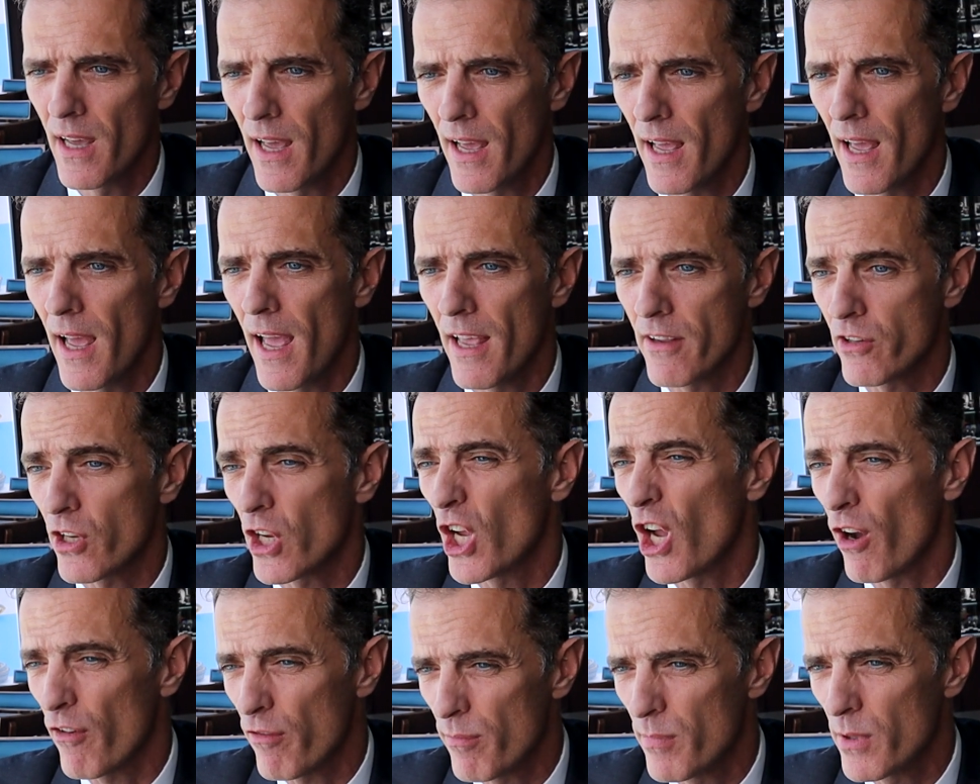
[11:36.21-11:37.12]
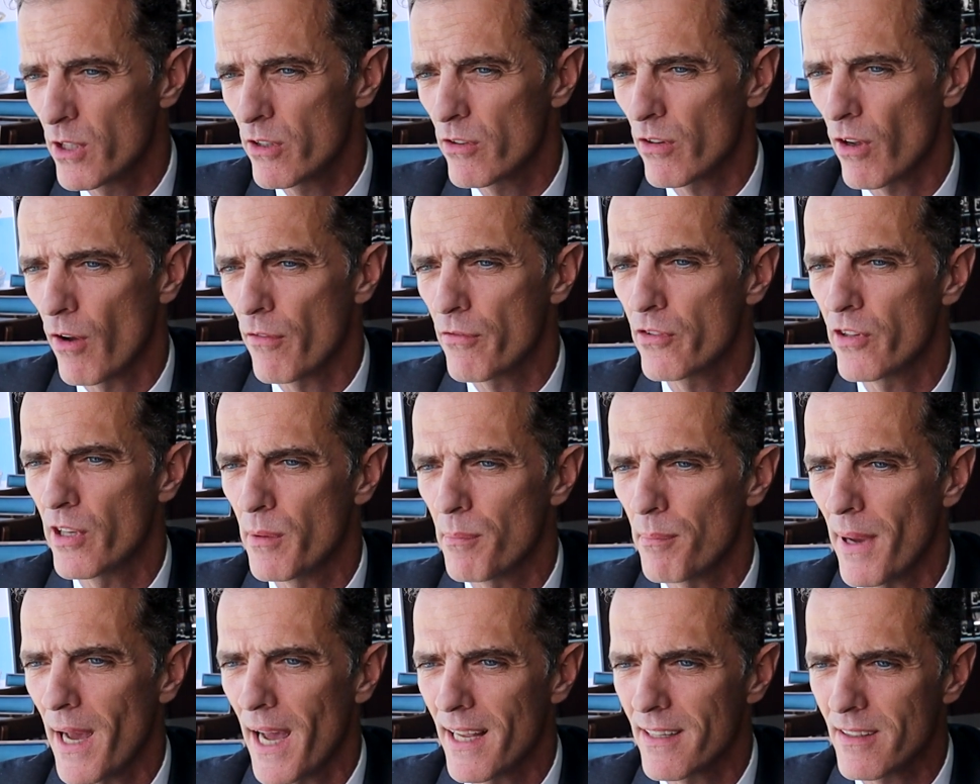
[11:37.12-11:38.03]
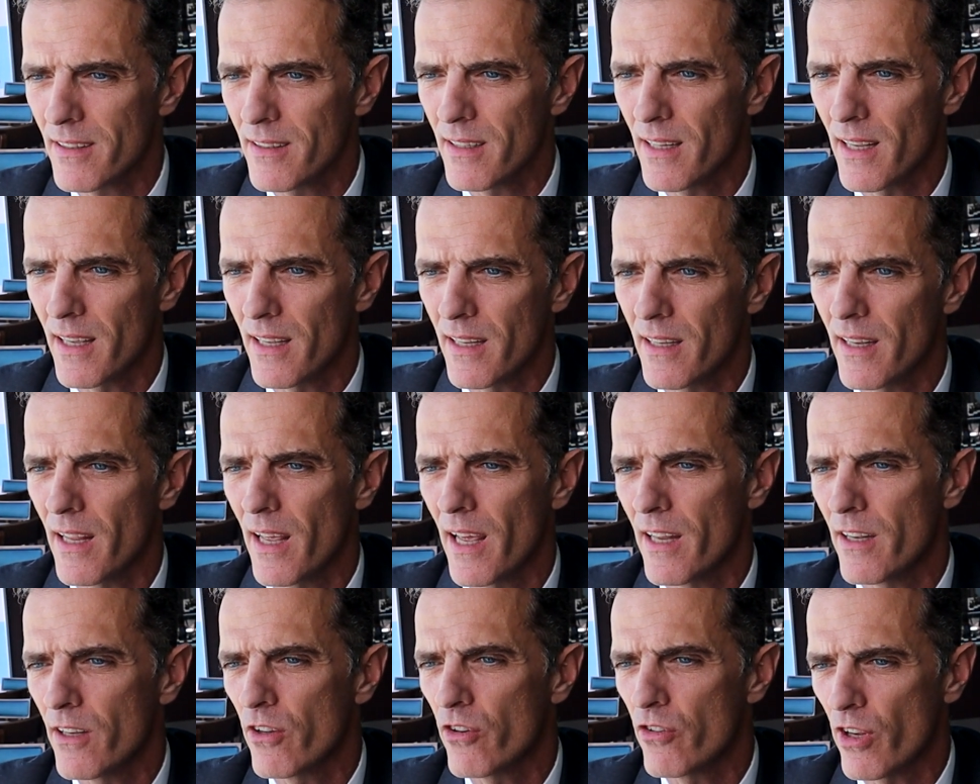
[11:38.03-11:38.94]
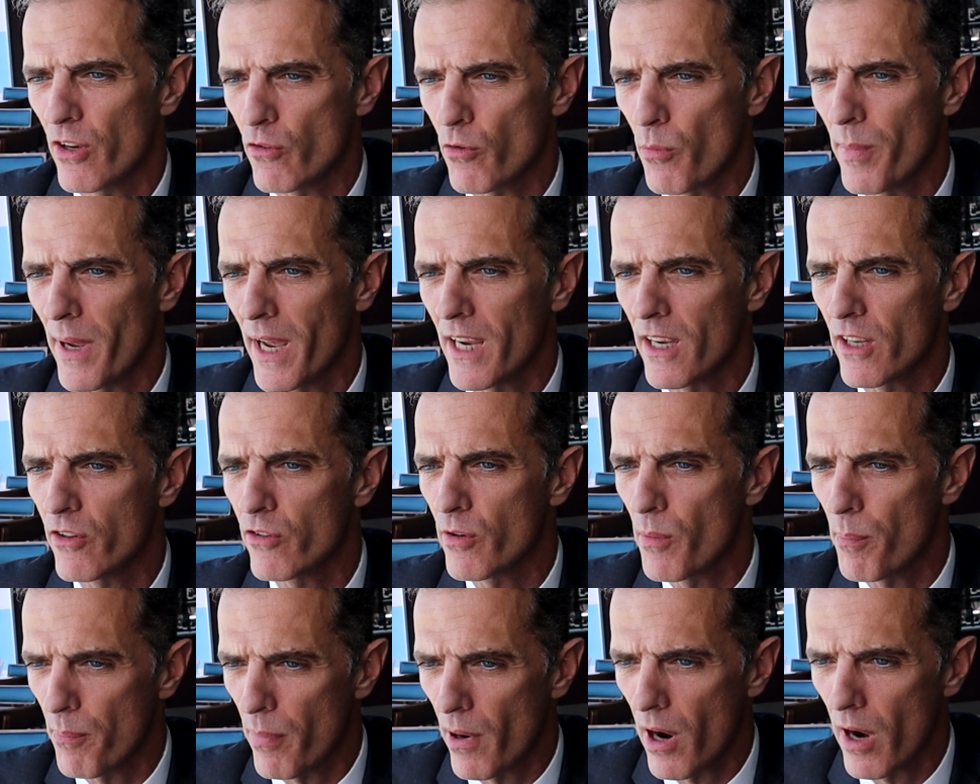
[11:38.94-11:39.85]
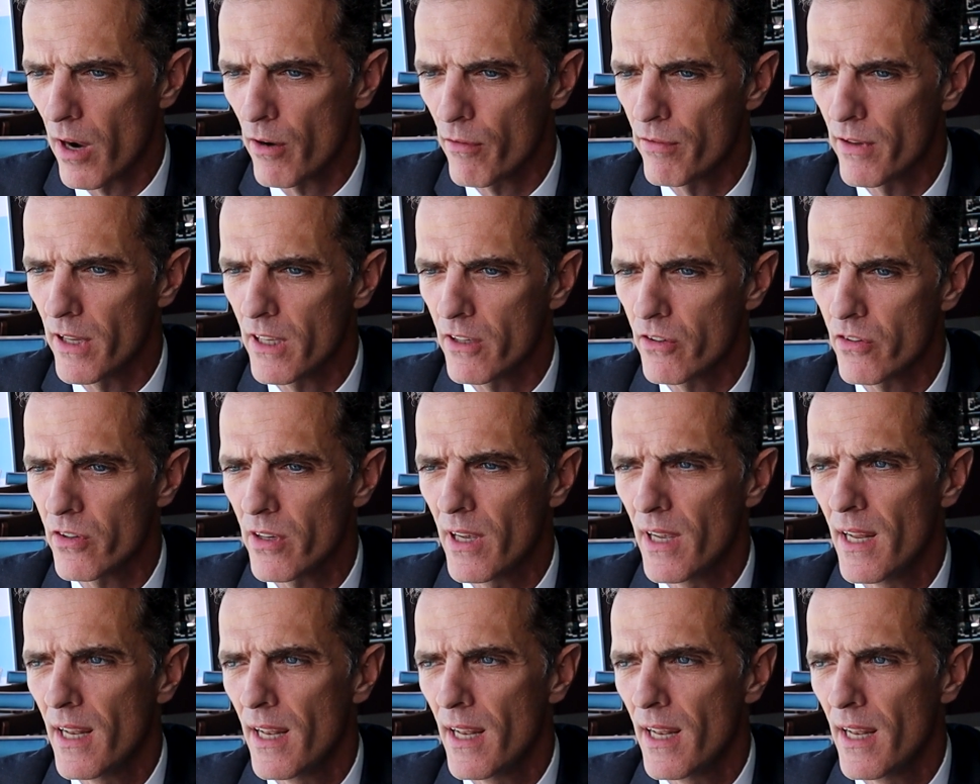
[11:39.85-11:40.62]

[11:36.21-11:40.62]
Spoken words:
as a government of Sint Maarten, and the central bank is a part of this.